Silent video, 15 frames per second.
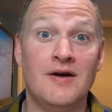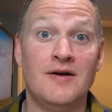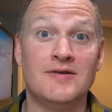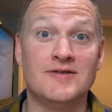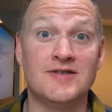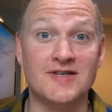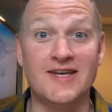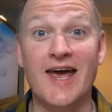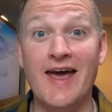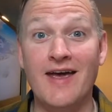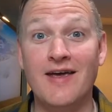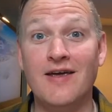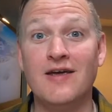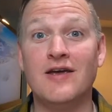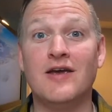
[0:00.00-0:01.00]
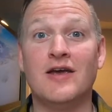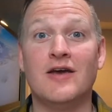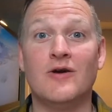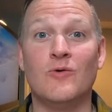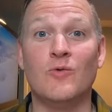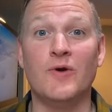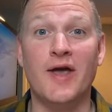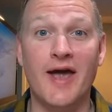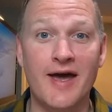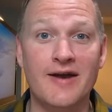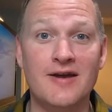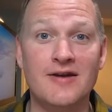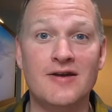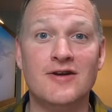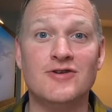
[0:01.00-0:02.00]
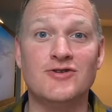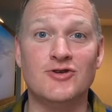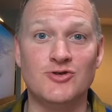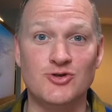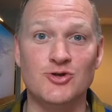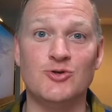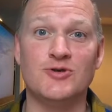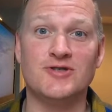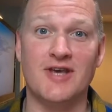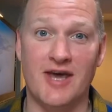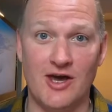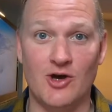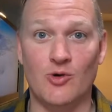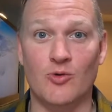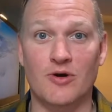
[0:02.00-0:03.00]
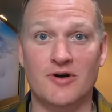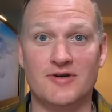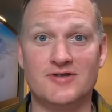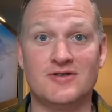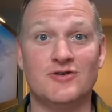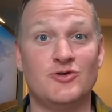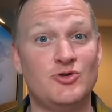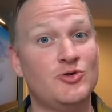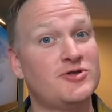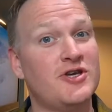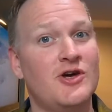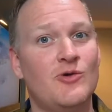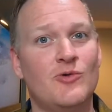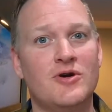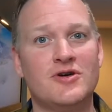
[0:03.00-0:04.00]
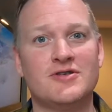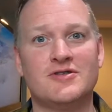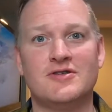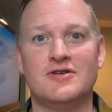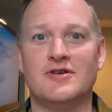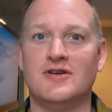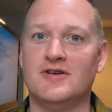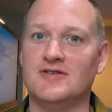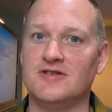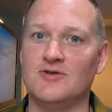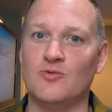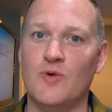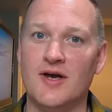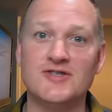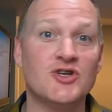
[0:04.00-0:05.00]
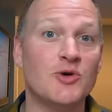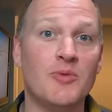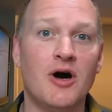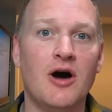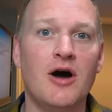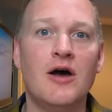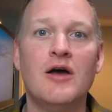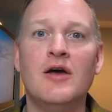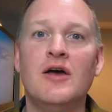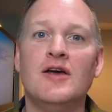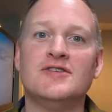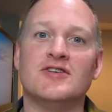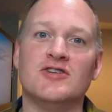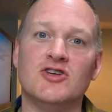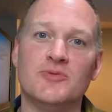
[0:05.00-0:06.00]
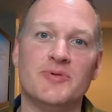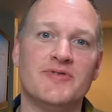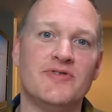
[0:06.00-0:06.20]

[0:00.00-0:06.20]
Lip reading: Today, we headed to Juke's Ale Works. Juke's Ale Works is in West Omaha. It's a little bit of a